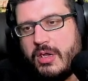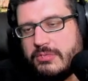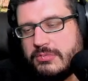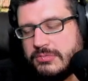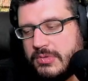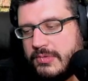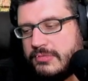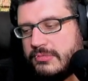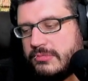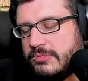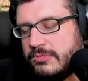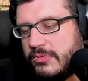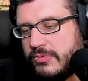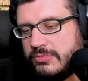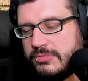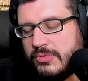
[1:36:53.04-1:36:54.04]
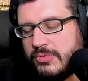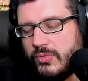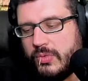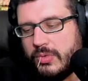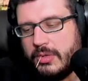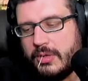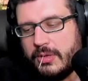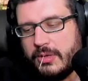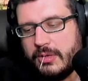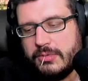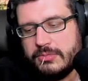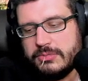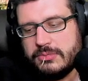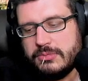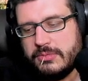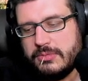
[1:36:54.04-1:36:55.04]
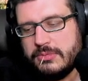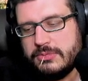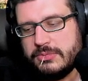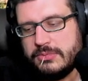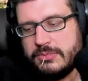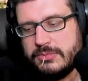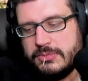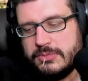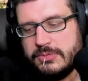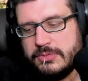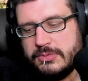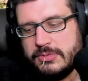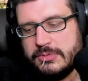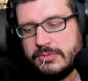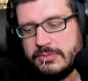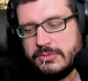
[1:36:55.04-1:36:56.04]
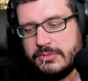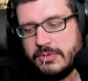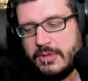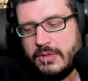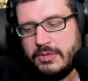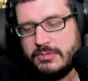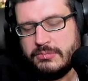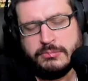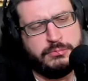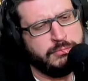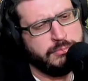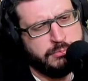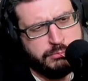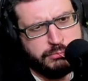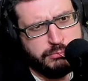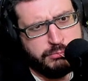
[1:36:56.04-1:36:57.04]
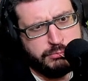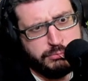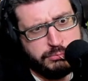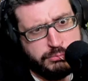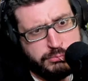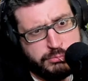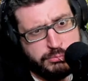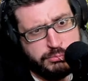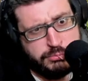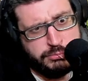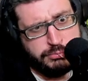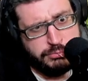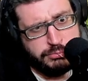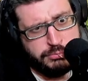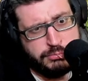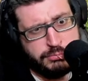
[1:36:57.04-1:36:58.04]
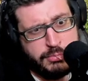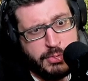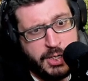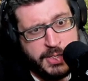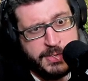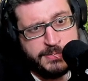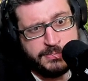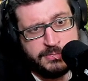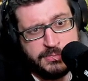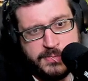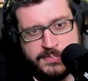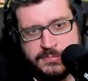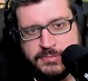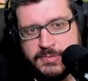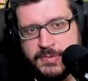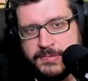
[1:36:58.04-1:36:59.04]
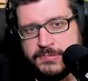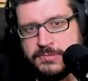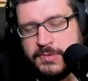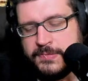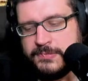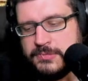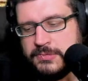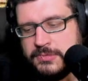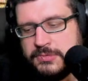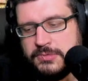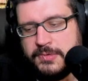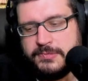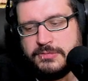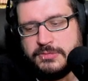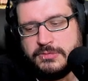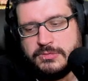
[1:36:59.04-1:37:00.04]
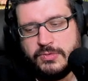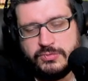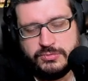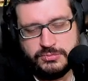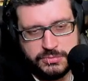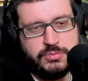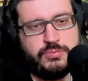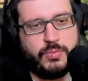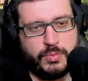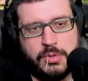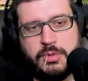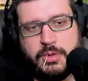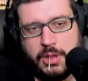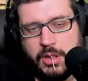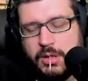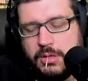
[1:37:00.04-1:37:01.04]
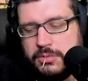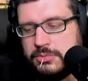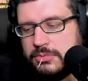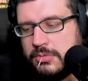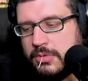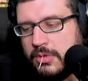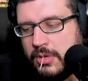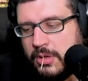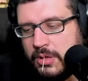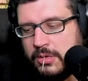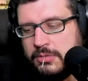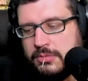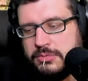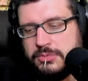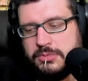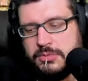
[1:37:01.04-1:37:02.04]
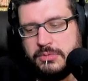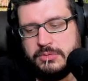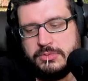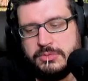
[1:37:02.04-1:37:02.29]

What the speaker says: But what about science? Like, because I definitely would want science to be privatized. Like, I do think like the government does a terrible